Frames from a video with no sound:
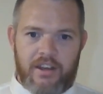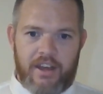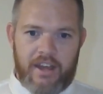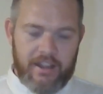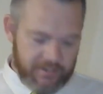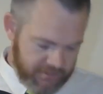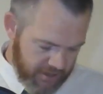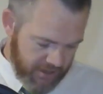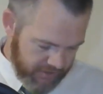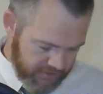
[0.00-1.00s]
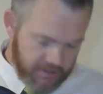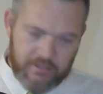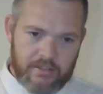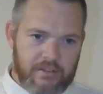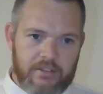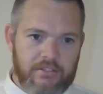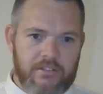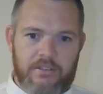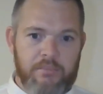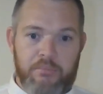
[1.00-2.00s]
and yeah,
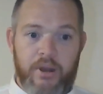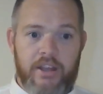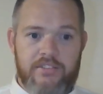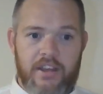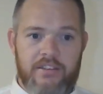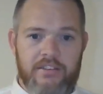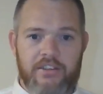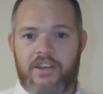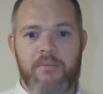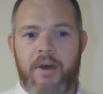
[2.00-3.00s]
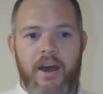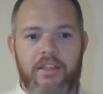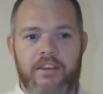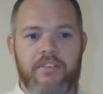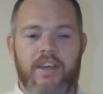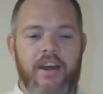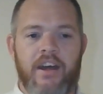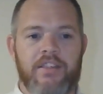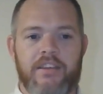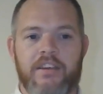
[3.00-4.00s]
it's pretty exciting because I think of that and I
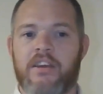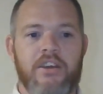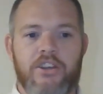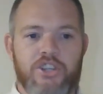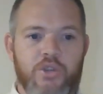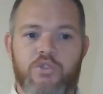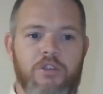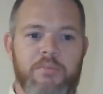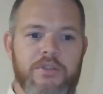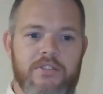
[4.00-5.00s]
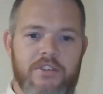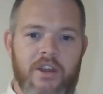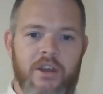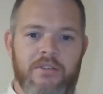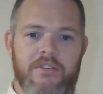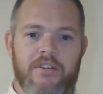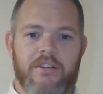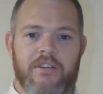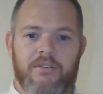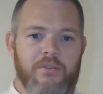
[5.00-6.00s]
think new scriptures.
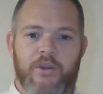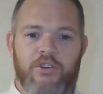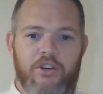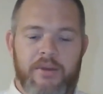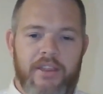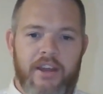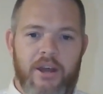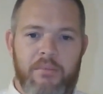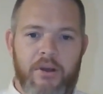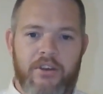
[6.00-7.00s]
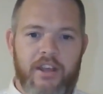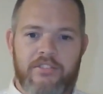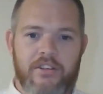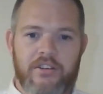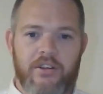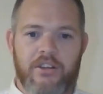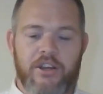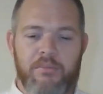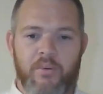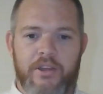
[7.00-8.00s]
We talked about that in our podcast only a
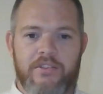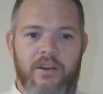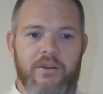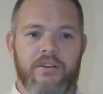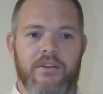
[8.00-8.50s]
couple of weeks ago.